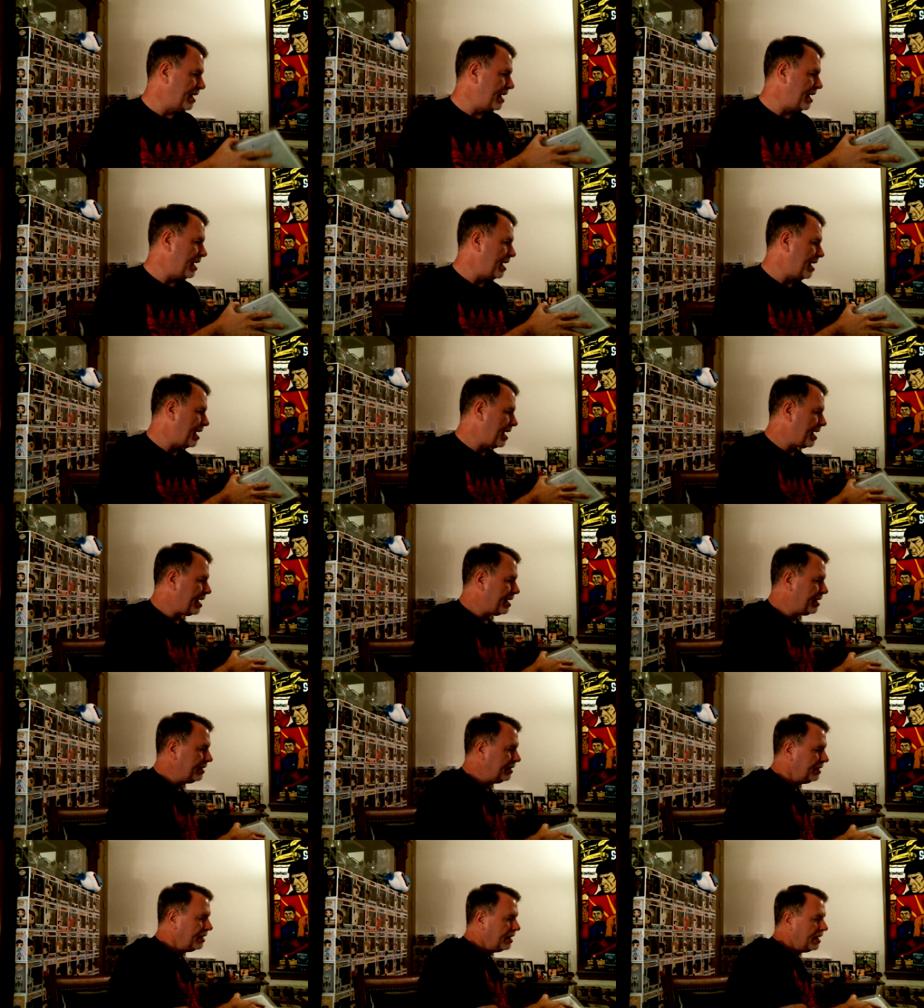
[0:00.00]

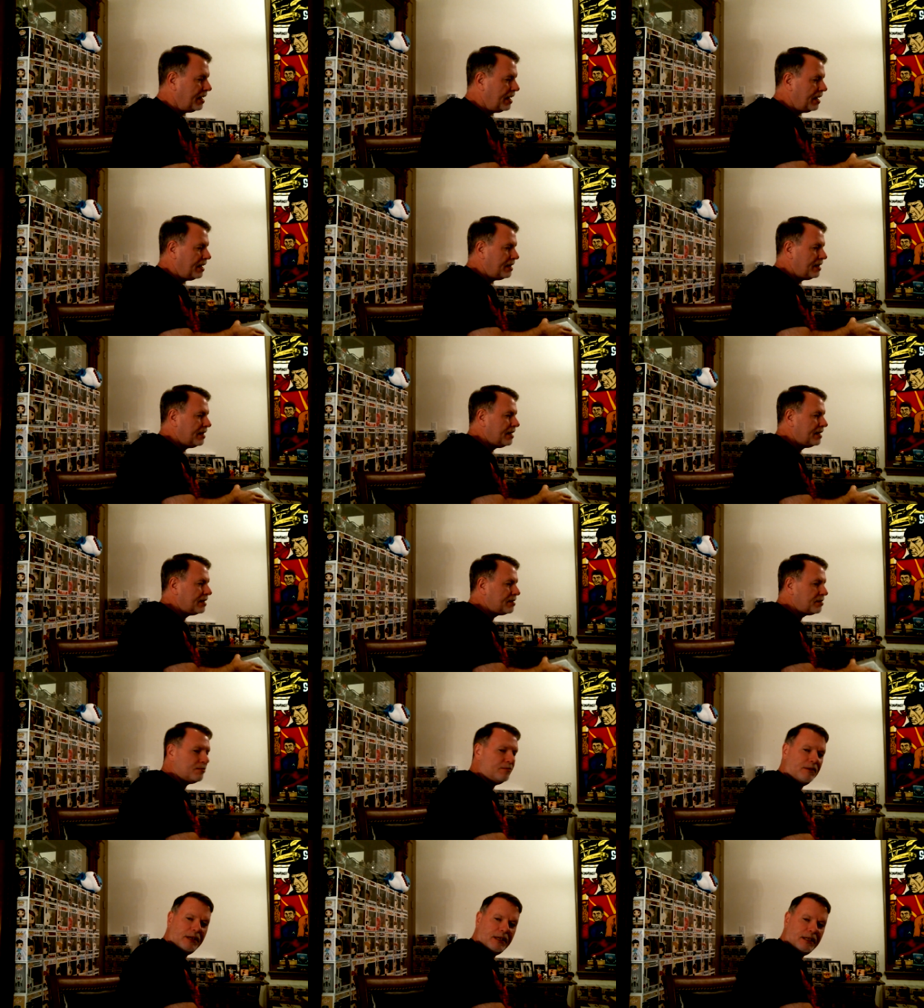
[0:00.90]
And
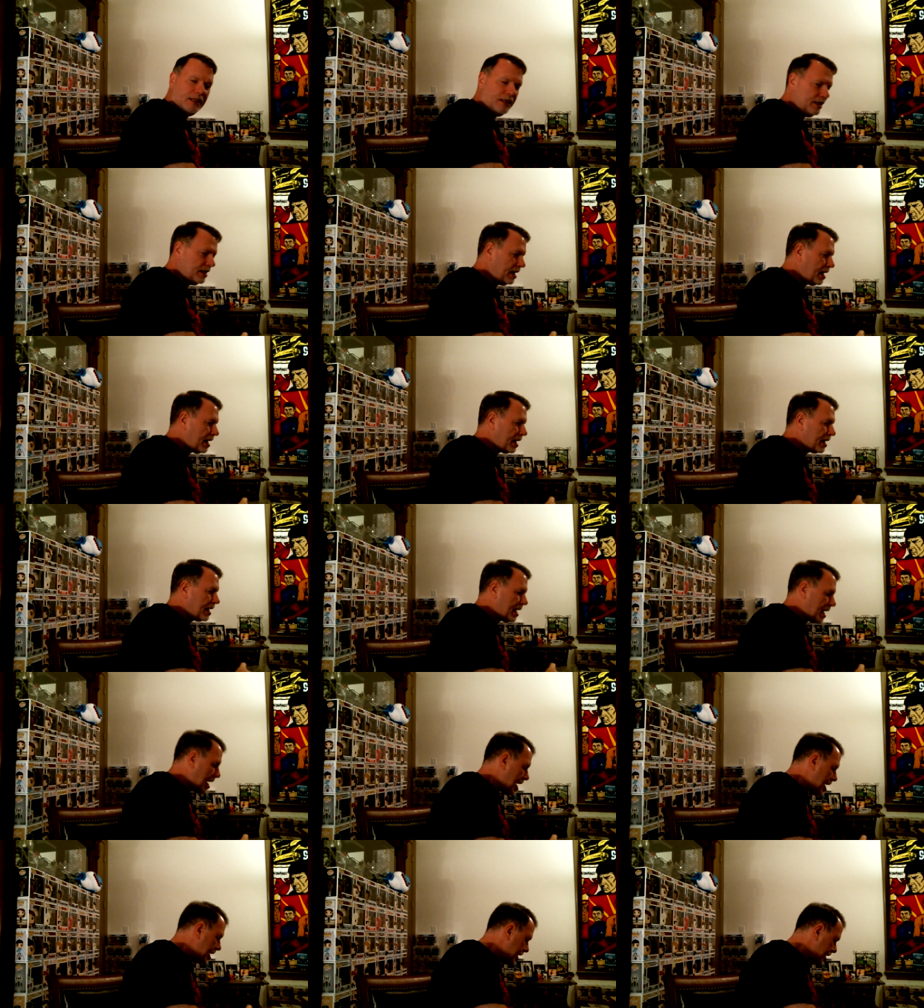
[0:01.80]
this one that I
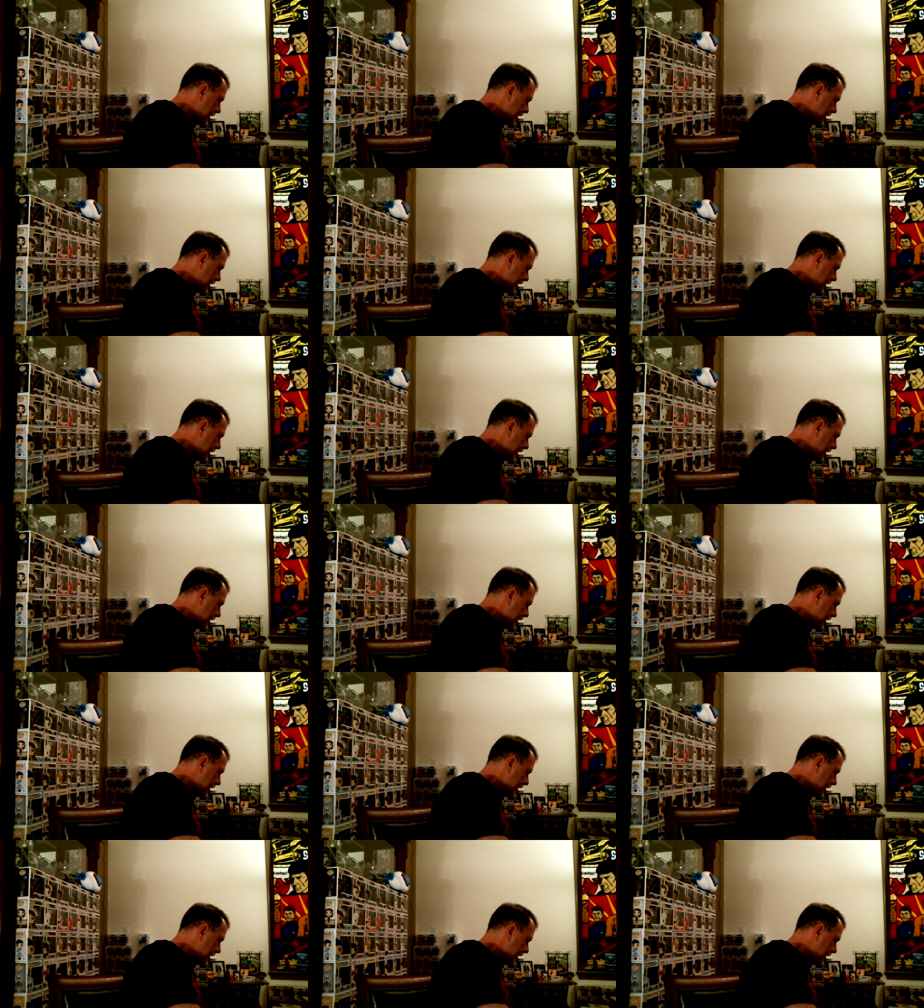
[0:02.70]
got